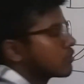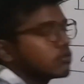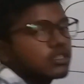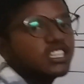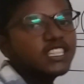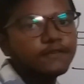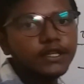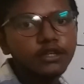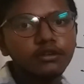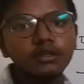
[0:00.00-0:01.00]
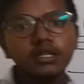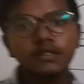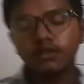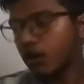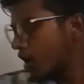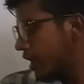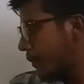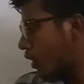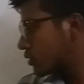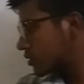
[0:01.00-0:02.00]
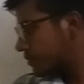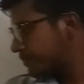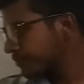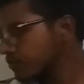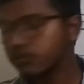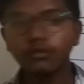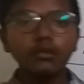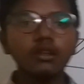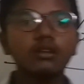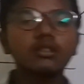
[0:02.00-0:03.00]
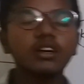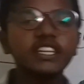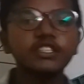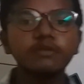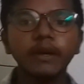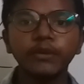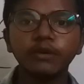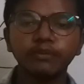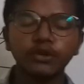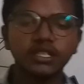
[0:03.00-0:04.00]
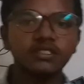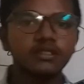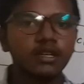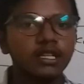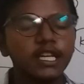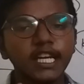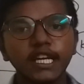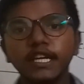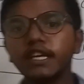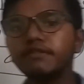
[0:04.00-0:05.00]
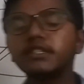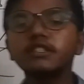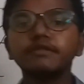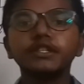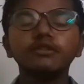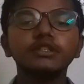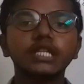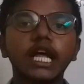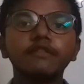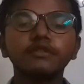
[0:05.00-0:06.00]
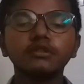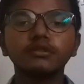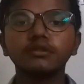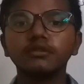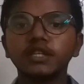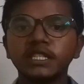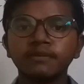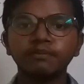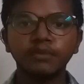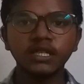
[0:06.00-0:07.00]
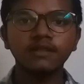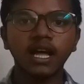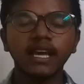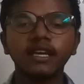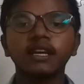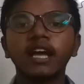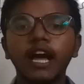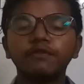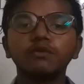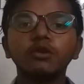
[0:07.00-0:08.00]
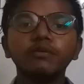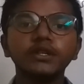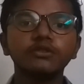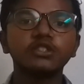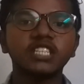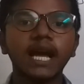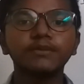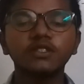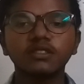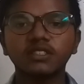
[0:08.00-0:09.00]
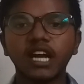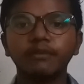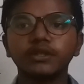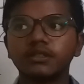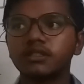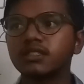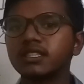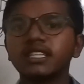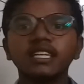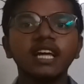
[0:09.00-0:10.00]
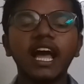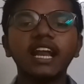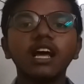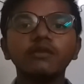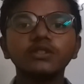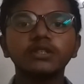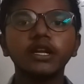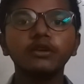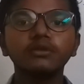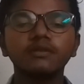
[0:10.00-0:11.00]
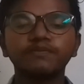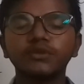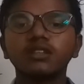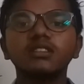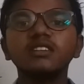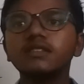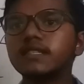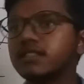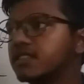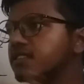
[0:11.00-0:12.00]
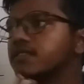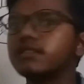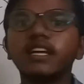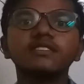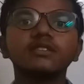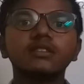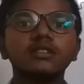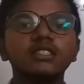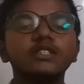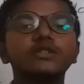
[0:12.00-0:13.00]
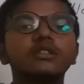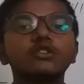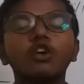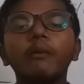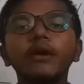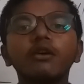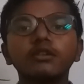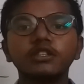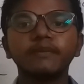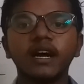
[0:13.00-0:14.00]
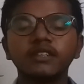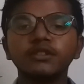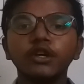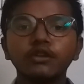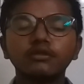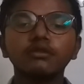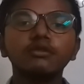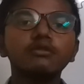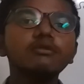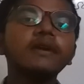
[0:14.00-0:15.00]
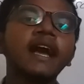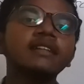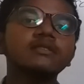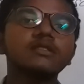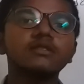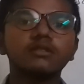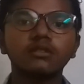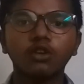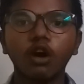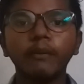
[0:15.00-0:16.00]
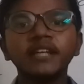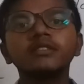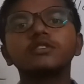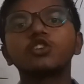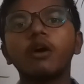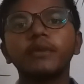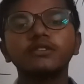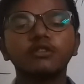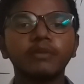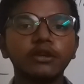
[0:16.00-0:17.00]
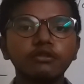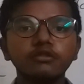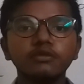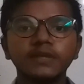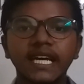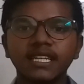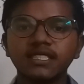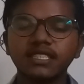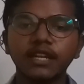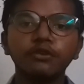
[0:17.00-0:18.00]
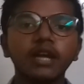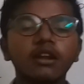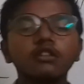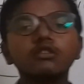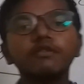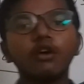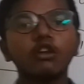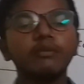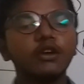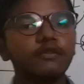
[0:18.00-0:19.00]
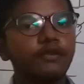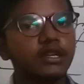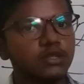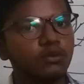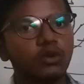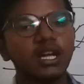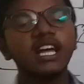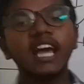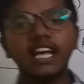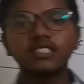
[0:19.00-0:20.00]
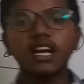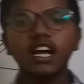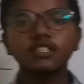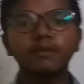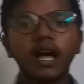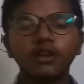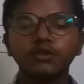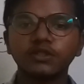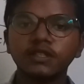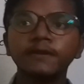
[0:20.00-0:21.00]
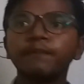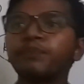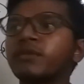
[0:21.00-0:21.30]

So this video is all about the resting membrane potential. If this video is helpful to you, then please like, and for more videos tap the subscribe buttons. And I always tell you, this lecture is the topic on demand, so you can just comment the topics on my YouTube channels, and you can also follow me on Facebook as Akash Biology,